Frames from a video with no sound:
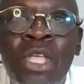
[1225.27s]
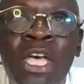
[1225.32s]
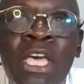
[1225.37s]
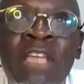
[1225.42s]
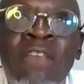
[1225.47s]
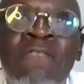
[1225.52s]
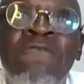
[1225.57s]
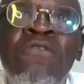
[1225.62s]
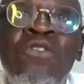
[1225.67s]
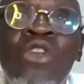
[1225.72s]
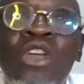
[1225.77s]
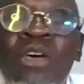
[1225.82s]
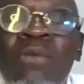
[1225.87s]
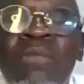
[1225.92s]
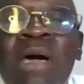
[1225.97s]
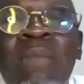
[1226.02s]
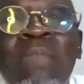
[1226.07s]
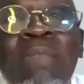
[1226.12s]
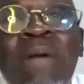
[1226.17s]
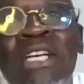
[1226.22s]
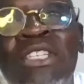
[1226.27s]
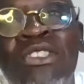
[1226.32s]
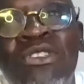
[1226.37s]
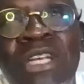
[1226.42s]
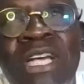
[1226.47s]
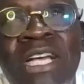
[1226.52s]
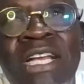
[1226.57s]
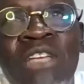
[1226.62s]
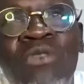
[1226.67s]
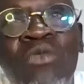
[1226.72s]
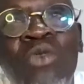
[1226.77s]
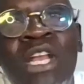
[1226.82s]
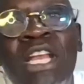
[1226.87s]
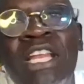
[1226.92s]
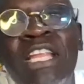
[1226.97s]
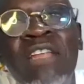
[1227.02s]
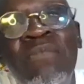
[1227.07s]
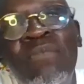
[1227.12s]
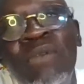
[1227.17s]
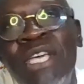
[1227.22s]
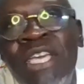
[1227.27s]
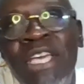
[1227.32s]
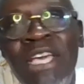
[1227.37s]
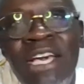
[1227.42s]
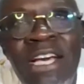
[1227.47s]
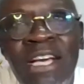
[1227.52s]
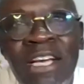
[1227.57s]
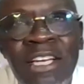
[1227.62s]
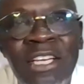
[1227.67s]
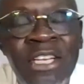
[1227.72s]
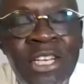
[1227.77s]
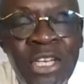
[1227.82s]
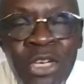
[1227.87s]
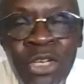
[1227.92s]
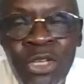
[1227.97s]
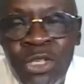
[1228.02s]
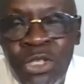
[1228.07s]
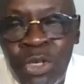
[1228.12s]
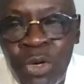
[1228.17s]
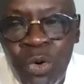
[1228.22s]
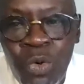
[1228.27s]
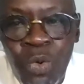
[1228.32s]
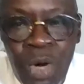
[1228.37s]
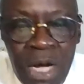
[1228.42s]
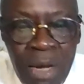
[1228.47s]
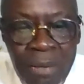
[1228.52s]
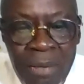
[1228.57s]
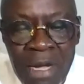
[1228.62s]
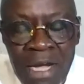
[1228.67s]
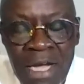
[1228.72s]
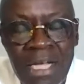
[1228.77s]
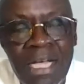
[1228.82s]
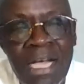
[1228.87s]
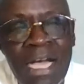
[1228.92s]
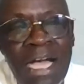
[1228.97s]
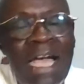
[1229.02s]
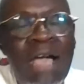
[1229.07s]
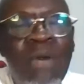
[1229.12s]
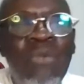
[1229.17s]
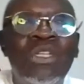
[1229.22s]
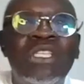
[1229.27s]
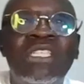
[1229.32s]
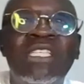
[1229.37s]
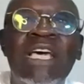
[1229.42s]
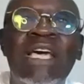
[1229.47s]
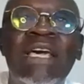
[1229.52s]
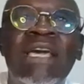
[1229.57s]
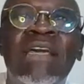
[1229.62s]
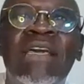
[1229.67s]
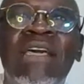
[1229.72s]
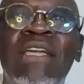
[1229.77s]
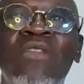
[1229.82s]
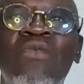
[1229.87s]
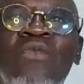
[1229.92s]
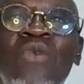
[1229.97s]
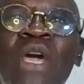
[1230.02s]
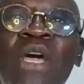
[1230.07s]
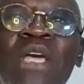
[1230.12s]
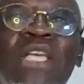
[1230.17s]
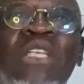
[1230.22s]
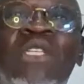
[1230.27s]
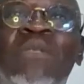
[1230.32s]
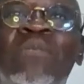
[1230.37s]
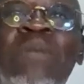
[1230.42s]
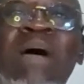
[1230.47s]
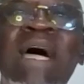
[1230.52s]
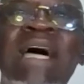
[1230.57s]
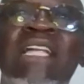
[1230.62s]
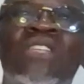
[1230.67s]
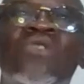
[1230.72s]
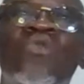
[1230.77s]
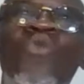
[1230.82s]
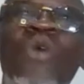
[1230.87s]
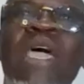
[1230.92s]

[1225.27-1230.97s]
in following my passion, and that's what led me here. So I would say it spans